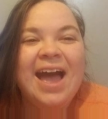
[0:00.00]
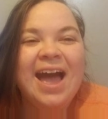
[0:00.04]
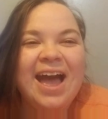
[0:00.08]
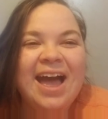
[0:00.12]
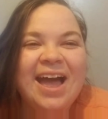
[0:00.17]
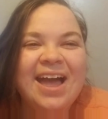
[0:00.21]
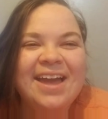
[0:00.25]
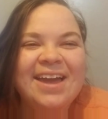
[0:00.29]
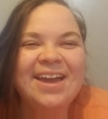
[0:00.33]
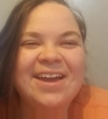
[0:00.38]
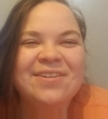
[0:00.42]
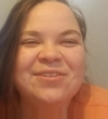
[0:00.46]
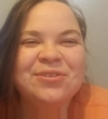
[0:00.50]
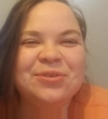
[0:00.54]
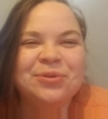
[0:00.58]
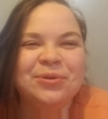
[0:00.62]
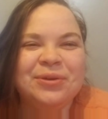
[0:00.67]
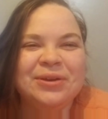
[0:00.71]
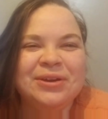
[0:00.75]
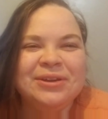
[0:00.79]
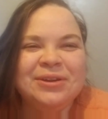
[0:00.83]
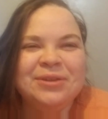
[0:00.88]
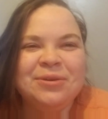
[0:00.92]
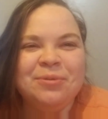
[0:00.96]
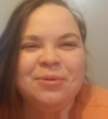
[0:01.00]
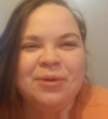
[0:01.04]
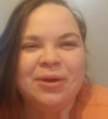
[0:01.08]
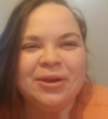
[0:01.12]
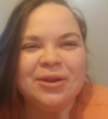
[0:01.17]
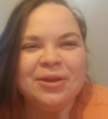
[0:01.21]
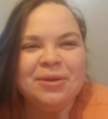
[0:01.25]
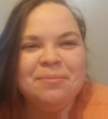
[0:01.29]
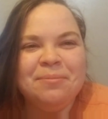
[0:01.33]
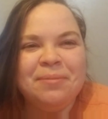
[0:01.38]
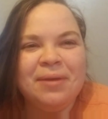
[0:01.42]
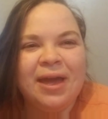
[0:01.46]
Hi everyone,
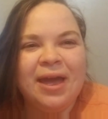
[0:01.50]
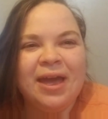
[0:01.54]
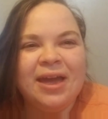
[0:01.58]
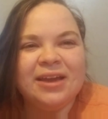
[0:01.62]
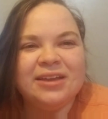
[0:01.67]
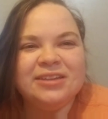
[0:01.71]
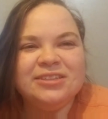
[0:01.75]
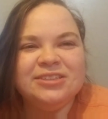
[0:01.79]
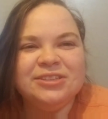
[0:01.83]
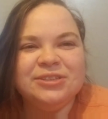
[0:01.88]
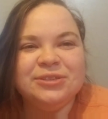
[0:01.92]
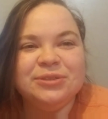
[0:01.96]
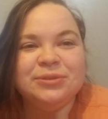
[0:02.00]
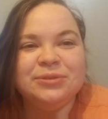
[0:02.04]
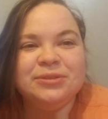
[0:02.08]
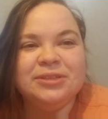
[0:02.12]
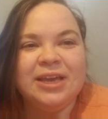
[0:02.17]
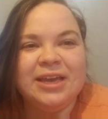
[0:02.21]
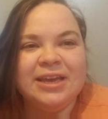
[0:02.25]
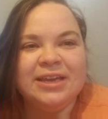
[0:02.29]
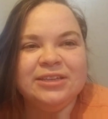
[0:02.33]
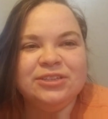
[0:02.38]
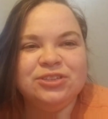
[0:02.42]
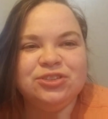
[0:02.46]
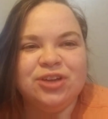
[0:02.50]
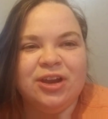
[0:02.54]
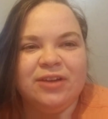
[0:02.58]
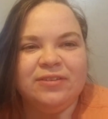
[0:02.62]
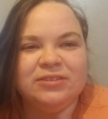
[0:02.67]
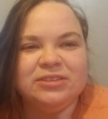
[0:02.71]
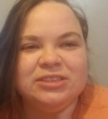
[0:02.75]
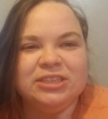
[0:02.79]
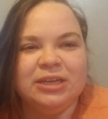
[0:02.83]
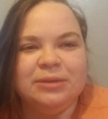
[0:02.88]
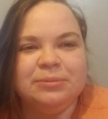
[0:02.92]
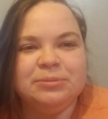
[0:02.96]
welcome back to Taya's
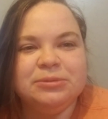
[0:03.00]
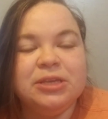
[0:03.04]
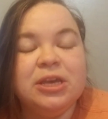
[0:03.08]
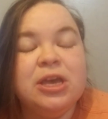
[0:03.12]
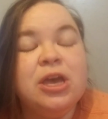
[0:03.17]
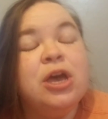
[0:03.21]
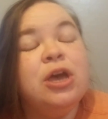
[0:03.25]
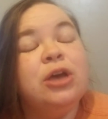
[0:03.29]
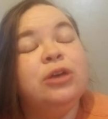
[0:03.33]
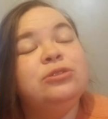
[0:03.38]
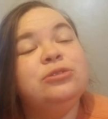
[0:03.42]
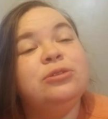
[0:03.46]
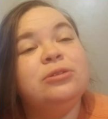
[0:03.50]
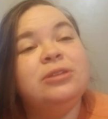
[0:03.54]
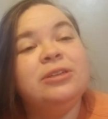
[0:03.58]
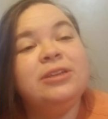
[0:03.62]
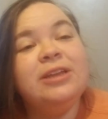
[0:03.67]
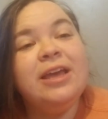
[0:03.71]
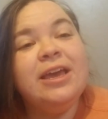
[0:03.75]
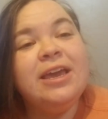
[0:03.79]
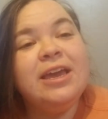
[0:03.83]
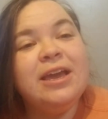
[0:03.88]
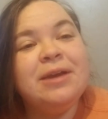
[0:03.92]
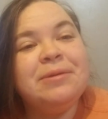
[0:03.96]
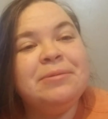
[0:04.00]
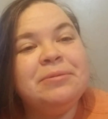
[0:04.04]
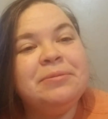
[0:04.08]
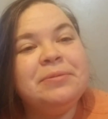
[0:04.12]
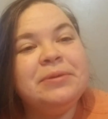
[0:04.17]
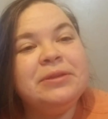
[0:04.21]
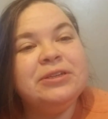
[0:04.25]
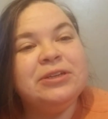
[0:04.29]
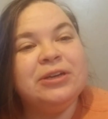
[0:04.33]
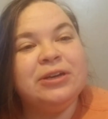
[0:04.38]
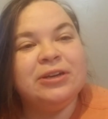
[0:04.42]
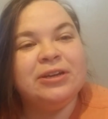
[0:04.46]
Travel Tips. So today I'm going to be
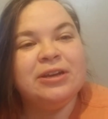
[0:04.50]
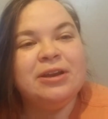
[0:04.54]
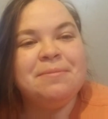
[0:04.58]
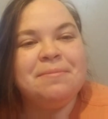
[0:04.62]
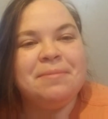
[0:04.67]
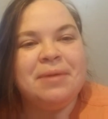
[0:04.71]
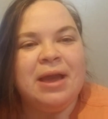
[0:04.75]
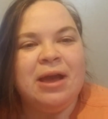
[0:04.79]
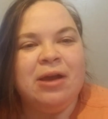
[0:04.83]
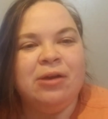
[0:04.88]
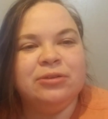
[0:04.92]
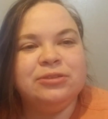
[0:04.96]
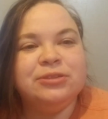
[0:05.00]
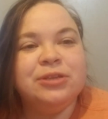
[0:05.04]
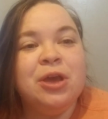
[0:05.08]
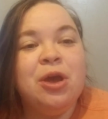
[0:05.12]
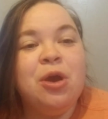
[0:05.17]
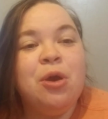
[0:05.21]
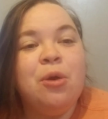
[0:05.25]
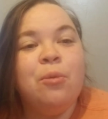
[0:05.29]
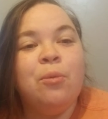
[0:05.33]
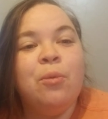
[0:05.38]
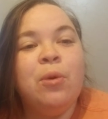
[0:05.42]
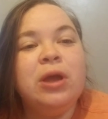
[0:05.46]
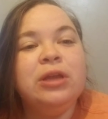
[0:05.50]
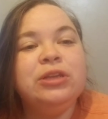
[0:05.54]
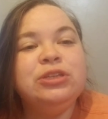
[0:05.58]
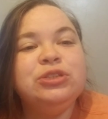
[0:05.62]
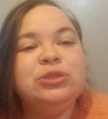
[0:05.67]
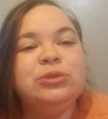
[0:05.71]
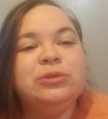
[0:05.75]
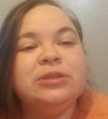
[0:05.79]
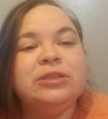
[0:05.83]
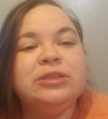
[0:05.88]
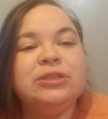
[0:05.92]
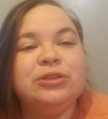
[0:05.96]
talking about what
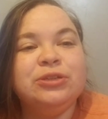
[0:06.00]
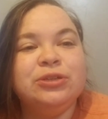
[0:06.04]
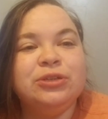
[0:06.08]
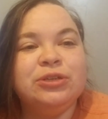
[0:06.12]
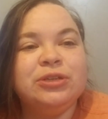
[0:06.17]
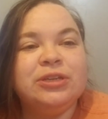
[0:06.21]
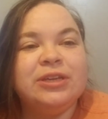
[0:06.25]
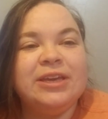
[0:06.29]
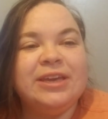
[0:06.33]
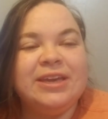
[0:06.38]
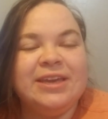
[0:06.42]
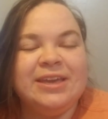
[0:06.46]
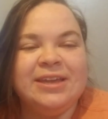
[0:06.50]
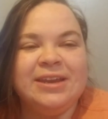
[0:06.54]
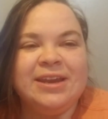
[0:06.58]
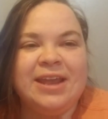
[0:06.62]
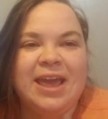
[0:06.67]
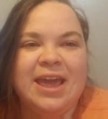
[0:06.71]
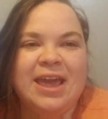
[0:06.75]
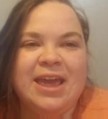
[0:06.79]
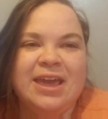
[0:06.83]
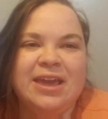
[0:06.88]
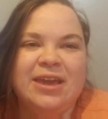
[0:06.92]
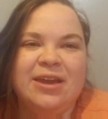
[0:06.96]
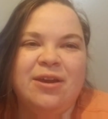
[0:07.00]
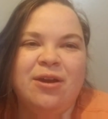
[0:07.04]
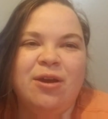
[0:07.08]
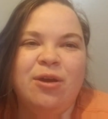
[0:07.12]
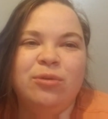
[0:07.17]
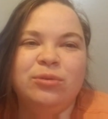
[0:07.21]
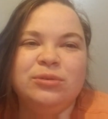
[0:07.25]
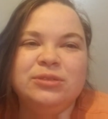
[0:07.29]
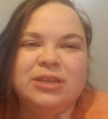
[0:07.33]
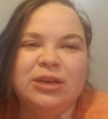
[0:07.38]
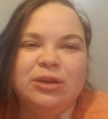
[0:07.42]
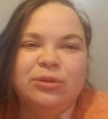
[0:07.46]
you can cook in a
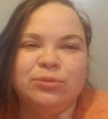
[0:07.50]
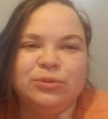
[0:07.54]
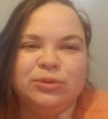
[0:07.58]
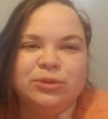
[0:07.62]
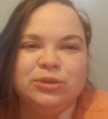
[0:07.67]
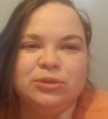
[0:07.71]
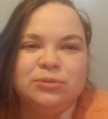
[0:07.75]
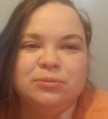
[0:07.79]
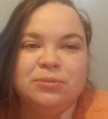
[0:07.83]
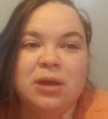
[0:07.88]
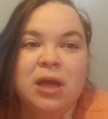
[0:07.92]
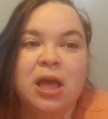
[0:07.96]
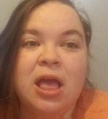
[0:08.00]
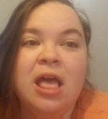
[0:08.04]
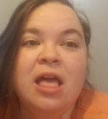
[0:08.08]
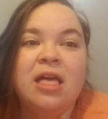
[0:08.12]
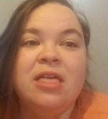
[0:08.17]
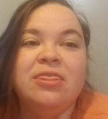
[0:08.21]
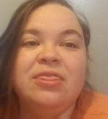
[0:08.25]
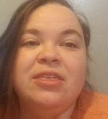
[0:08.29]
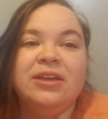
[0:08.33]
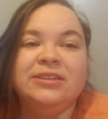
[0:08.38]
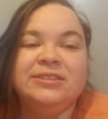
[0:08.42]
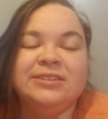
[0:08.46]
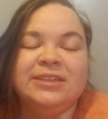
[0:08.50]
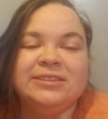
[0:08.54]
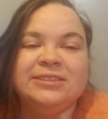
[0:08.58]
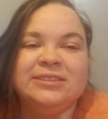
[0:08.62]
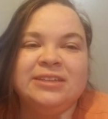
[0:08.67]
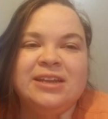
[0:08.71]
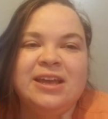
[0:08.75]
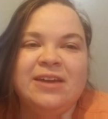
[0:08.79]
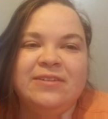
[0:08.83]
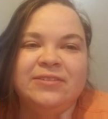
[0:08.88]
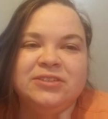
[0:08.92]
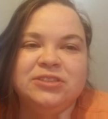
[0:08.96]
hotel room that does
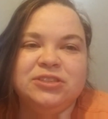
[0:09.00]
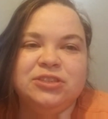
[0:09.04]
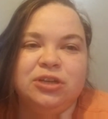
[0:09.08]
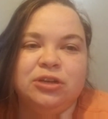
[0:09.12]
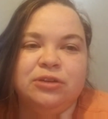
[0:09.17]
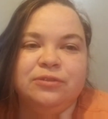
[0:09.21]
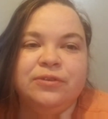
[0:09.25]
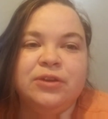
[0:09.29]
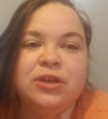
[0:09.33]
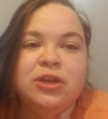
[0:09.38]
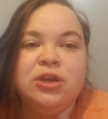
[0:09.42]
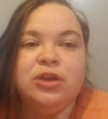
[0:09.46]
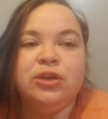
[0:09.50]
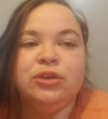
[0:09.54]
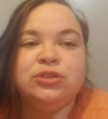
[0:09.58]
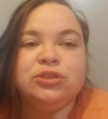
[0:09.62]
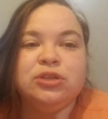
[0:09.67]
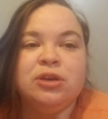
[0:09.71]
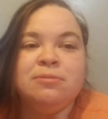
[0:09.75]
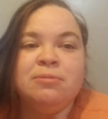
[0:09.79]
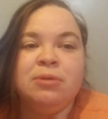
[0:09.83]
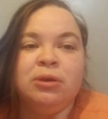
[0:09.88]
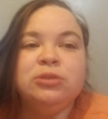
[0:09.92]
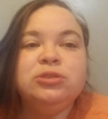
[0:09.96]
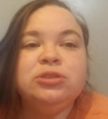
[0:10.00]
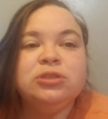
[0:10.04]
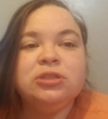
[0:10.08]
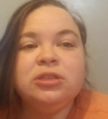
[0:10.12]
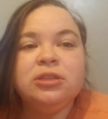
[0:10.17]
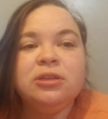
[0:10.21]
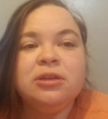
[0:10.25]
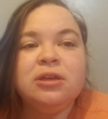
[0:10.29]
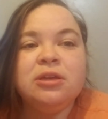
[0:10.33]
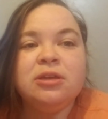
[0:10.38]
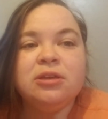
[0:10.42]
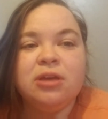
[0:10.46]
not have a stove. So most of
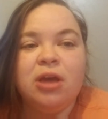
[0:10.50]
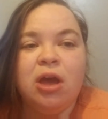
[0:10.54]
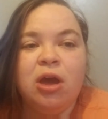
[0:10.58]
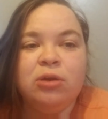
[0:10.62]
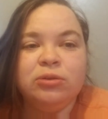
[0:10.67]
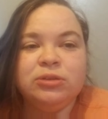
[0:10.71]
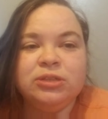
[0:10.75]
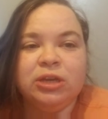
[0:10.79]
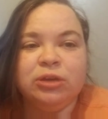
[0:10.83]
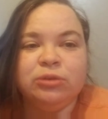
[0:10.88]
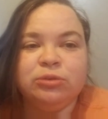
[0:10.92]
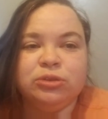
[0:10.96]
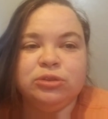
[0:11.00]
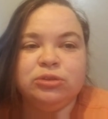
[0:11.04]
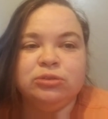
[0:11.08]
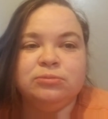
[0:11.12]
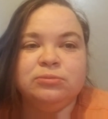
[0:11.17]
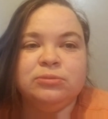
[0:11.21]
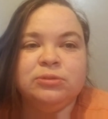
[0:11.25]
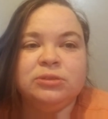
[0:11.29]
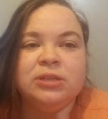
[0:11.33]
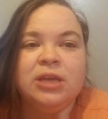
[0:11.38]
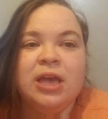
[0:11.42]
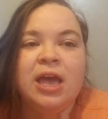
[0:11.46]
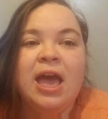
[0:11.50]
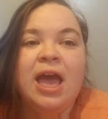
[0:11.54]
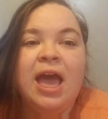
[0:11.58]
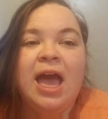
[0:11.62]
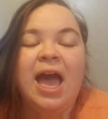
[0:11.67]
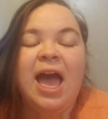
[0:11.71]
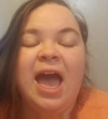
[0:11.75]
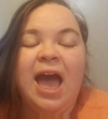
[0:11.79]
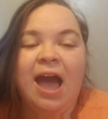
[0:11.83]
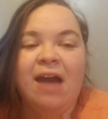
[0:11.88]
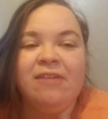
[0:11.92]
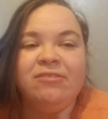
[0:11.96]
the hotel rooms
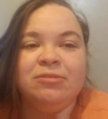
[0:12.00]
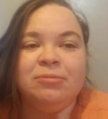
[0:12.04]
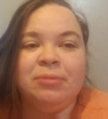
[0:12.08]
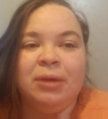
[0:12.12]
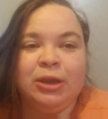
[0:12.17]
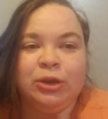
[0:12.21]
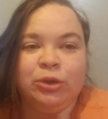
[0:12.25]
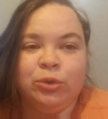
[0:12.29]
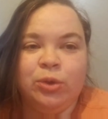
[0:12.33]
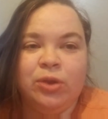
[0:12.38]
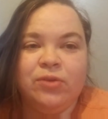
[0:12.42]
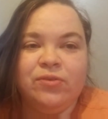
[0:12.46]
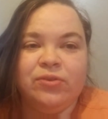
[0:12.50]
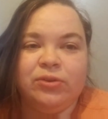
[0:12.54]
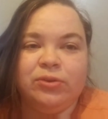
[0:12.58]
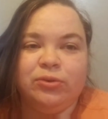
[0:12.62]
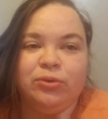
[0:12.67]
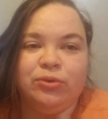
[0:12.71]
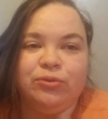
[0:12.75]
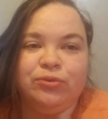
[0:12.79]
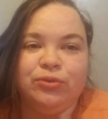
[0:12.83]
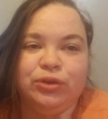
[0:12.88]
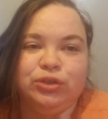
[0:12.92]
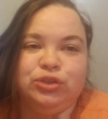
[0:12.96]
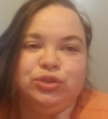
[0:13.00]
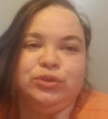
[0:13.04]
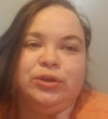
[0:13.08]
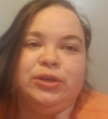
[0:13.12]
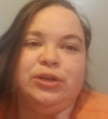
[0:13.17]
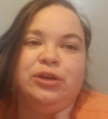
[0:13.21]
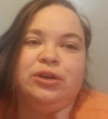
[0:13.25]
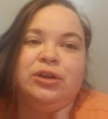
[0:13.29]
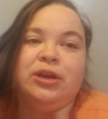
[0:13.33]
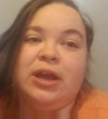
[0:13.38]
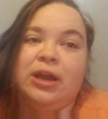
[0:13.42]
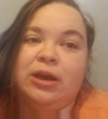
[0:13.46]
have a microwave and a
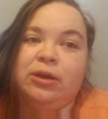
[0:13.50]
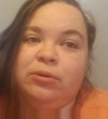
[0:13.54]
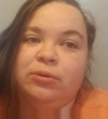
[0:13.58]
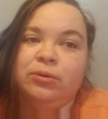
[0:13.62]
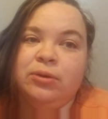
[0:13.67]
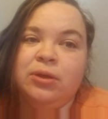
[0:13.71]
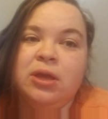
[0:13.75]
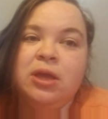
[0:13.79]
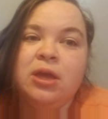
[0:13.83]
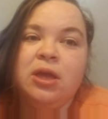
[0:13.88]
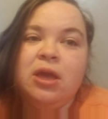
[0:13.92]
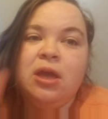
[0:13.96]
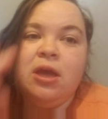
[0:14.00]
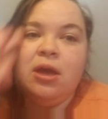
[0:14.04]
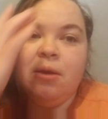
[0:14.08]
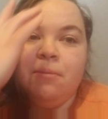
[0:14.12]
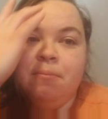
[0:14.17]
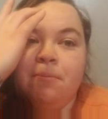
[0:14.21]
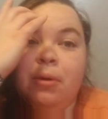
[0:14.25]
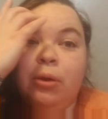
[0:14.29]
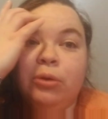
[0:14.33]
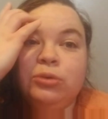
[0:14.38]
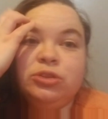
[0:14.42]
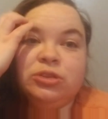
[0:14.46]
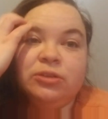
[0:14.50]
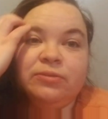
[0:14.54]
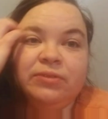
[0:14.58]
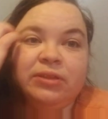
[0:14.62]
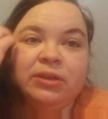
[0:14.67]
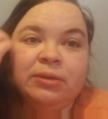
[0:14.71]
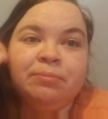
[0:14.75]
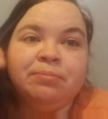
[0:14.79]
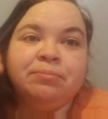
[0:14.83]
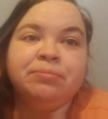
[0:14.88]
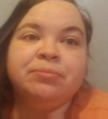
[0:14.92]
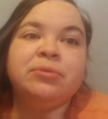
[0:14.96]
refrigerator now. Most of
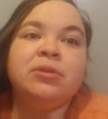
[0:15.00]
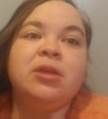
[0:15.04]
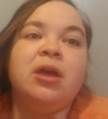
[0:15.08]
them.